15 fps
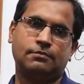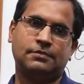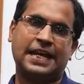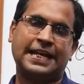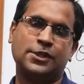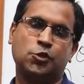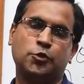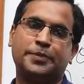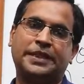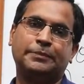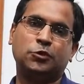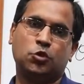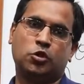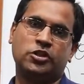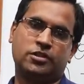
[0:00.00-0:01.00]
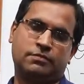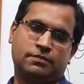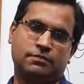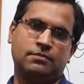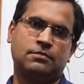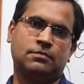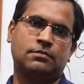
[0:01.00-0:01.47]
like Supreme Court.
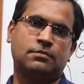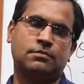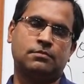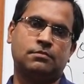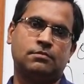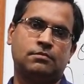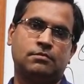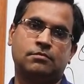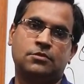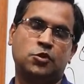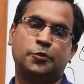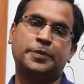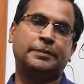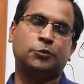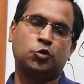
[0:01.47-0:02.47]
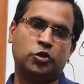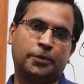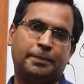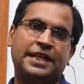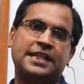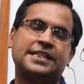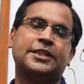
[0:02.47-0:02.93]
Supreme Court
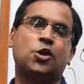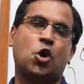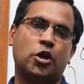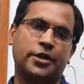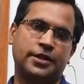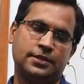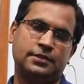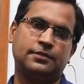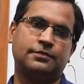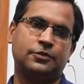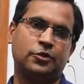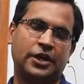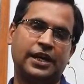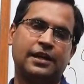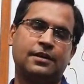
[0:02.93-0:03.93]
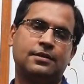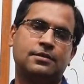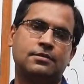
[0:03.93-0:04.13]
makes an order, okay?